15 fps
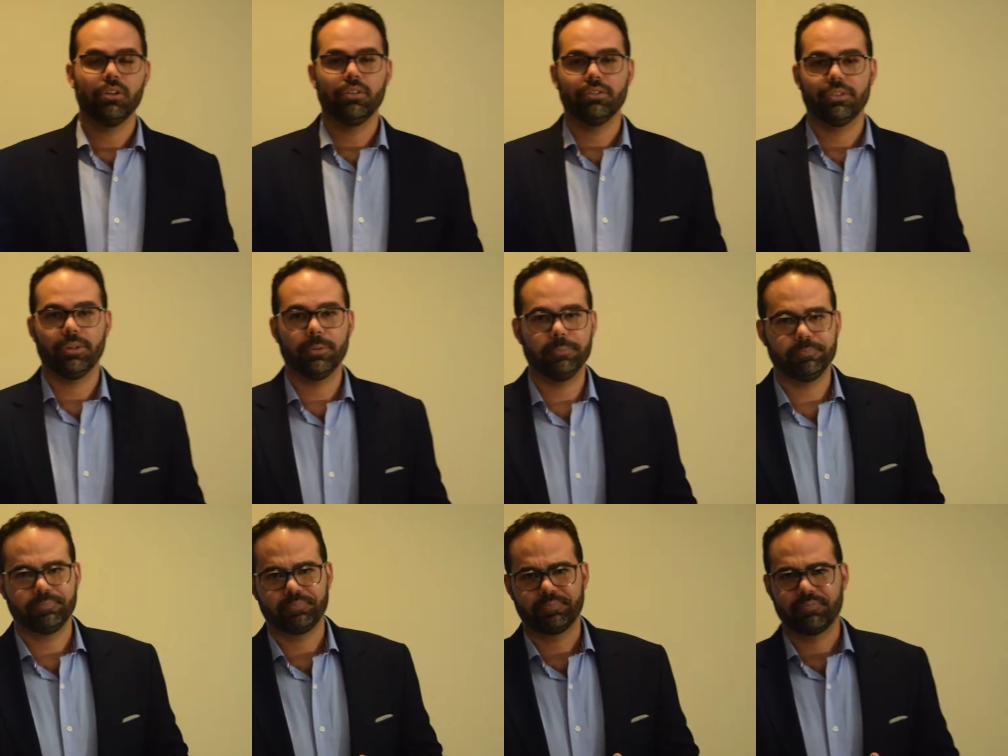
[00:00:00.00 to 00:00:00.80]
So,
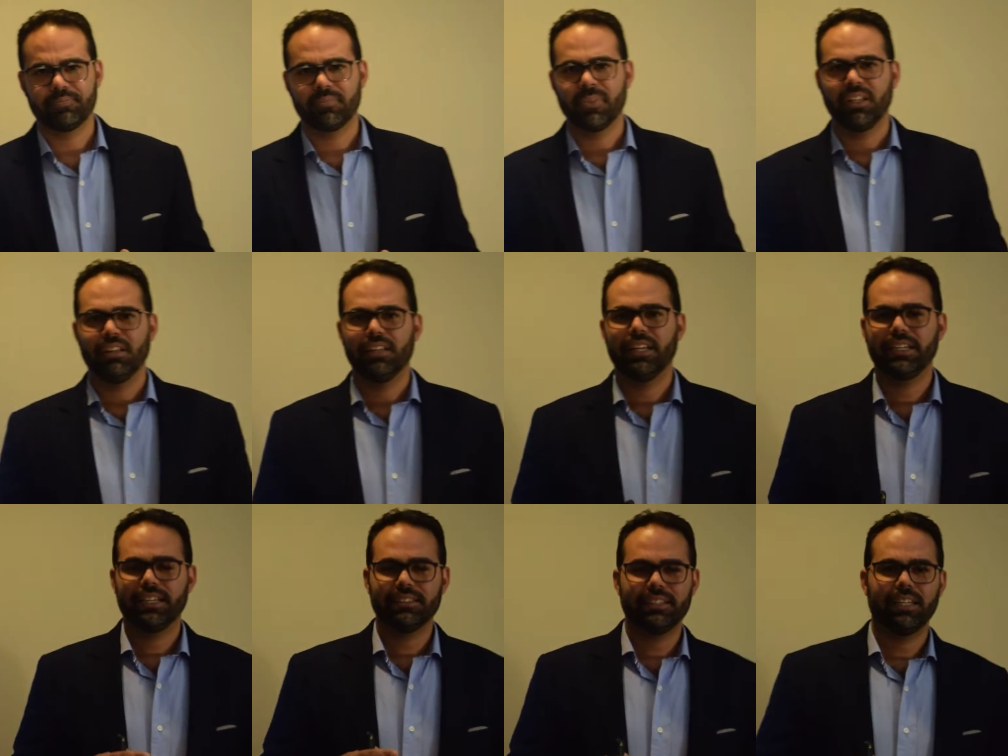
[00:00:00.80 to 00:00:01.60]

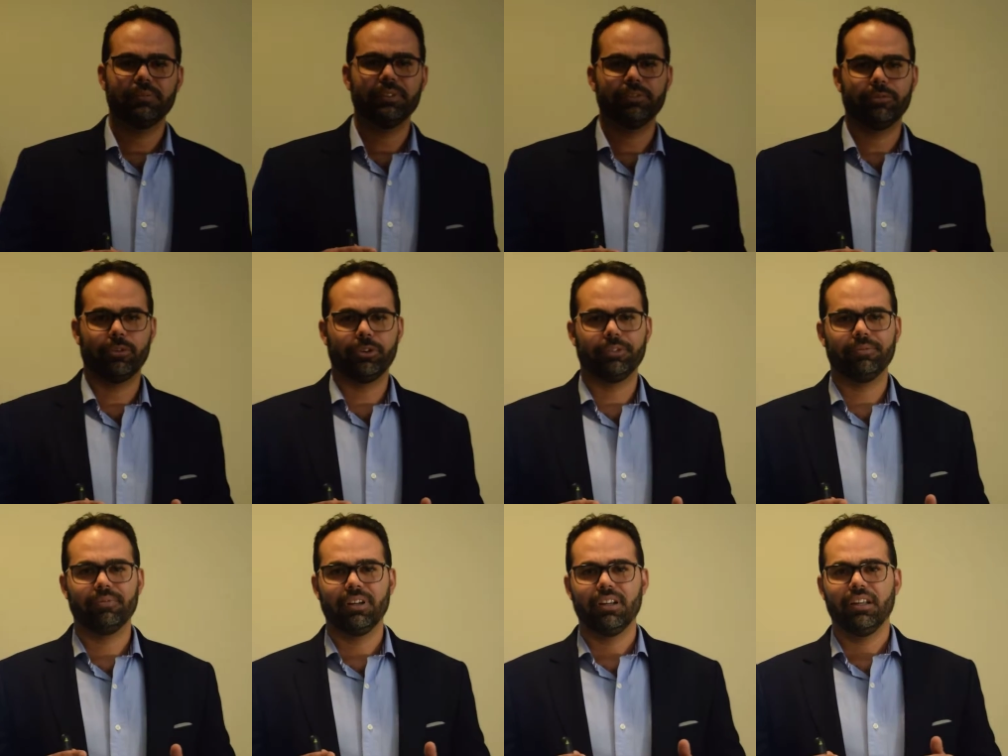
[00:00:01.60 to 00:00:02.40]
like I said before,
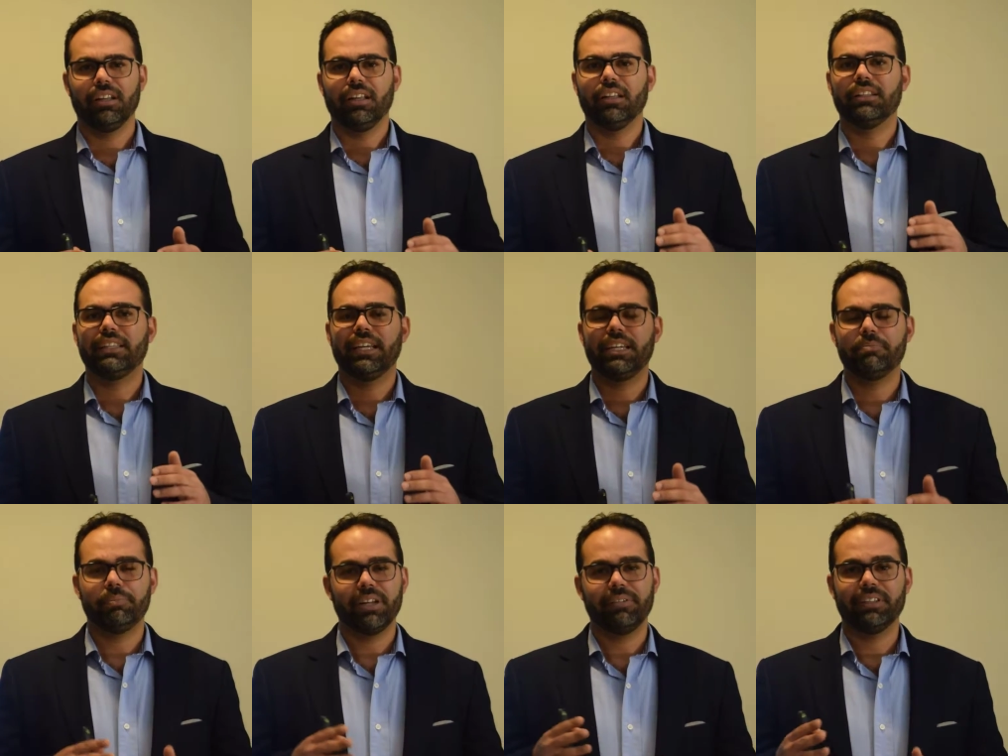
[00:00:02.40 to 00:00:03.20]
the
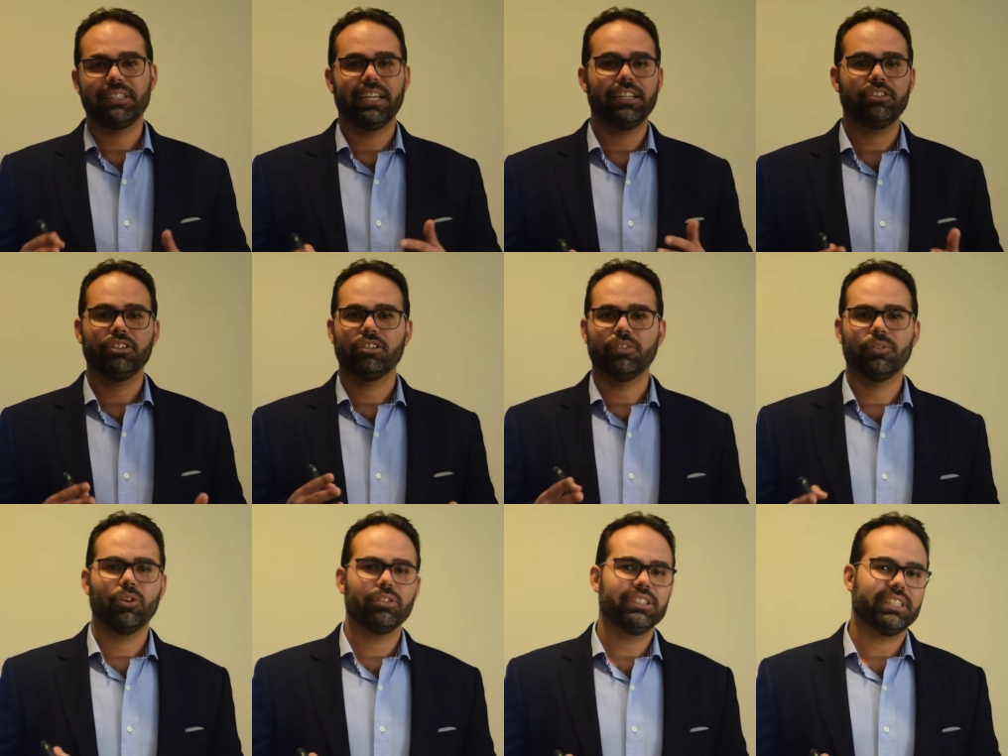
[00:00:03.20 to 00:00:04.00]
implementation of
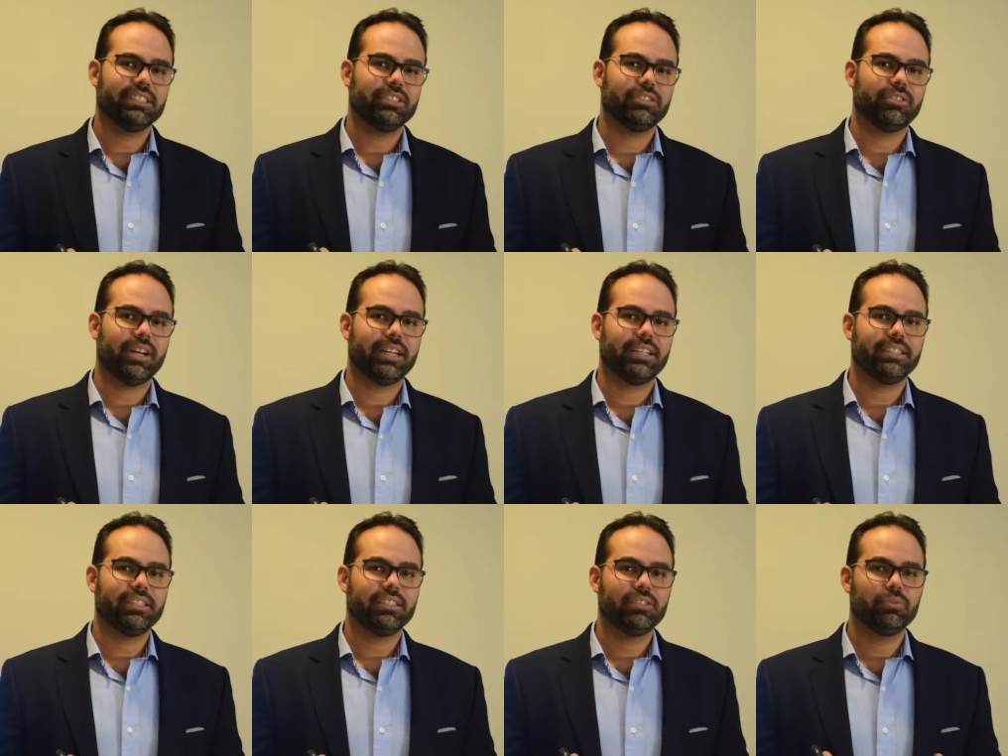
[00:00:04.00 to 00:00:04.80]
all these
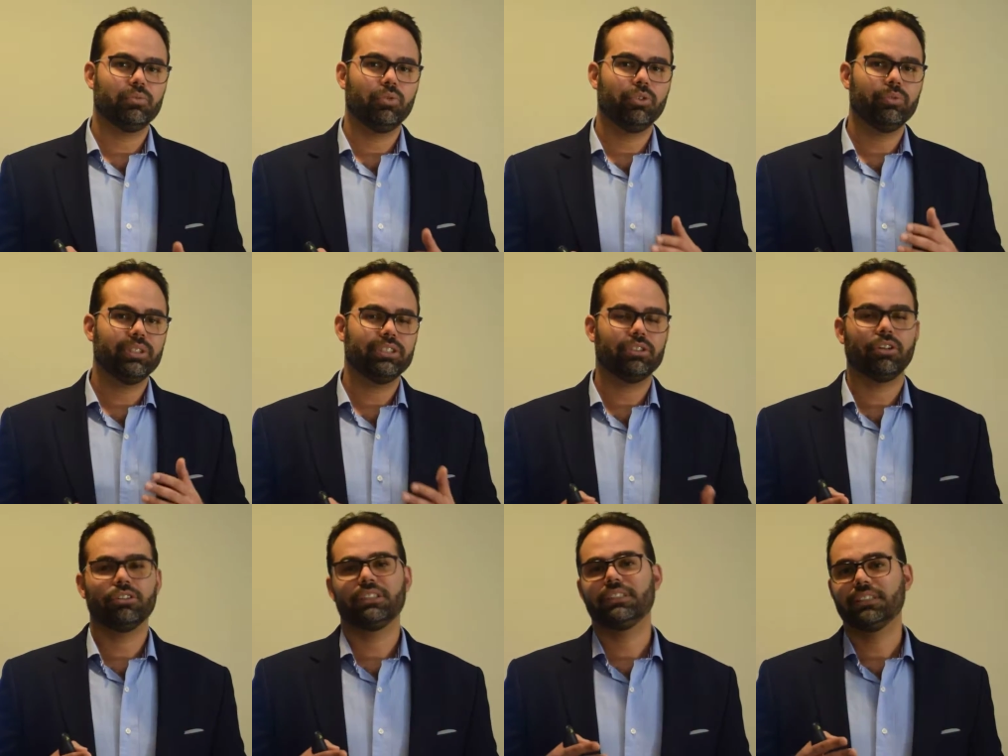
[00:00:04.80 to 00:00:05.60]
strategies will
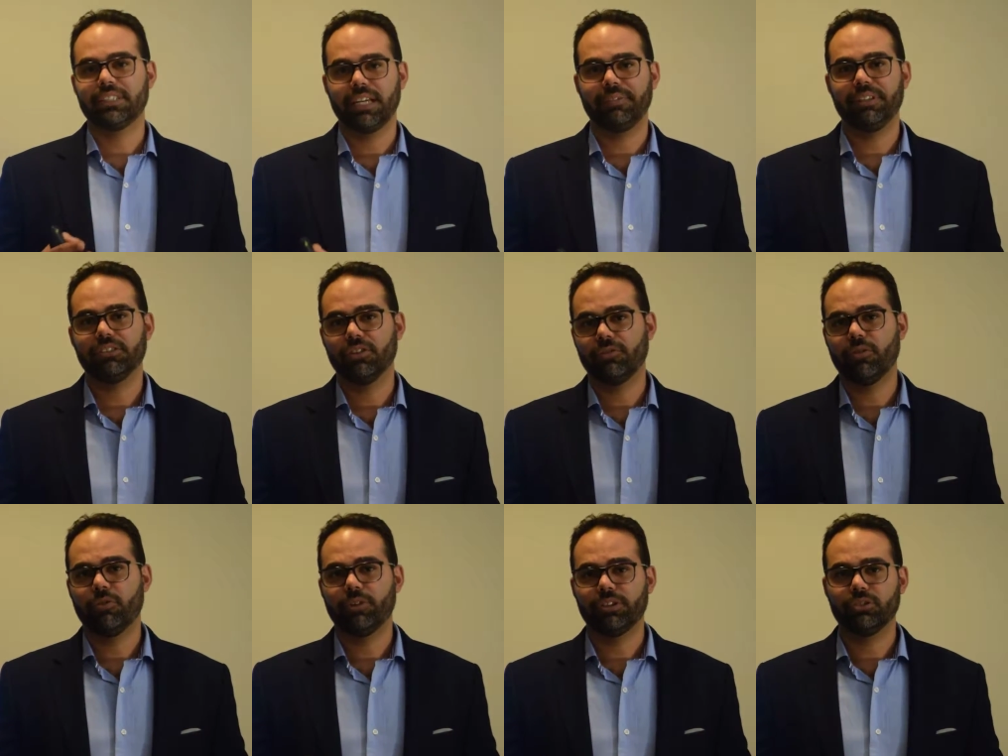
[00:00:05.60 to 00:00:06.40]
result in savings of
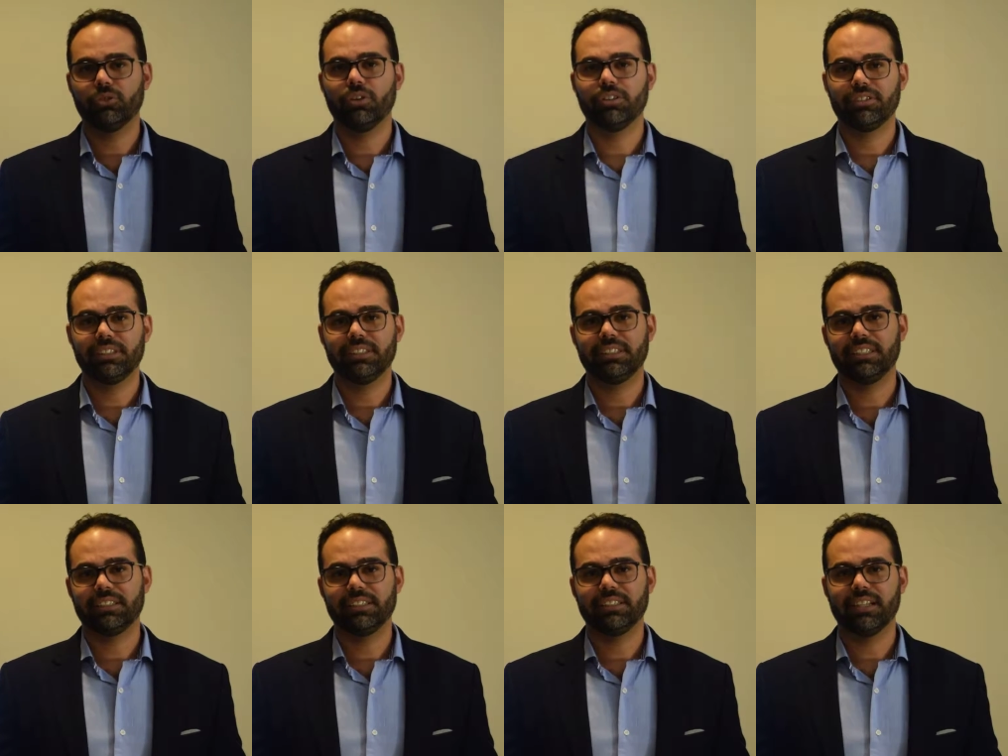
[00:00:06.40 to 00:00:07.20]
over
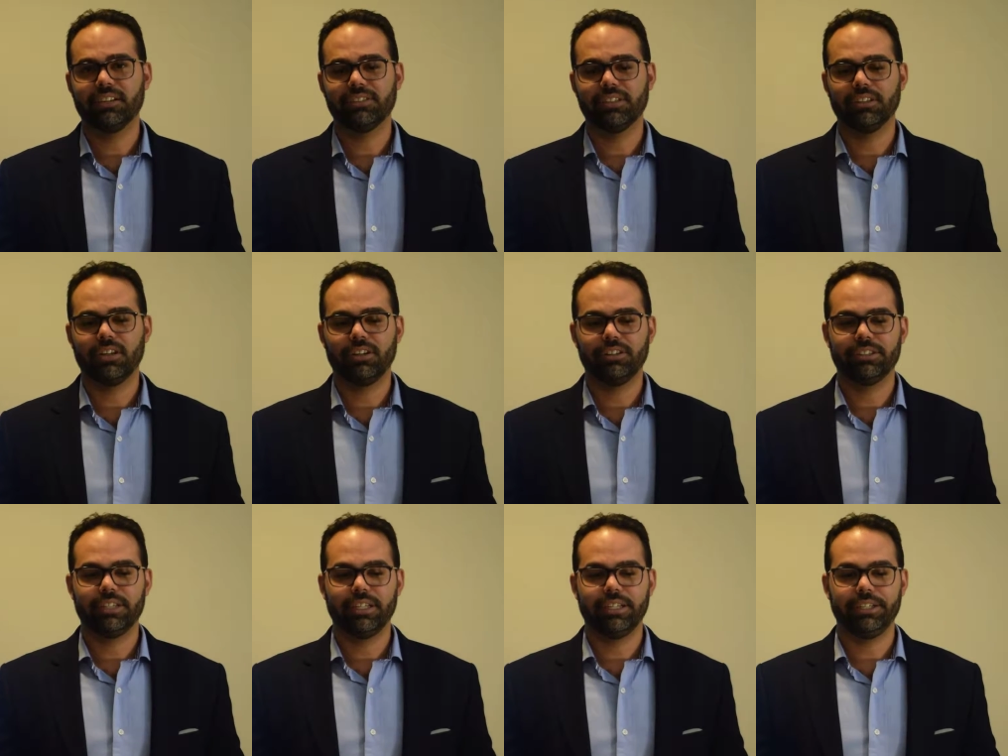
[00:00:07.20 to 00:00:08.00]

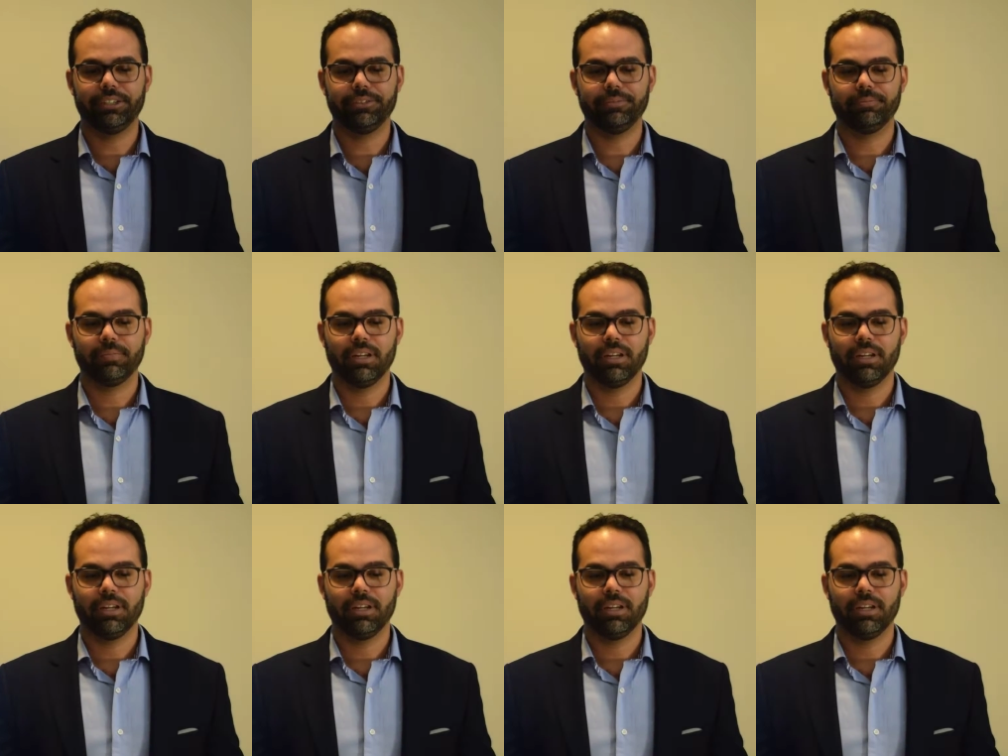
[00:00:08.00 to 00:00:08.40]
$260,000 a year.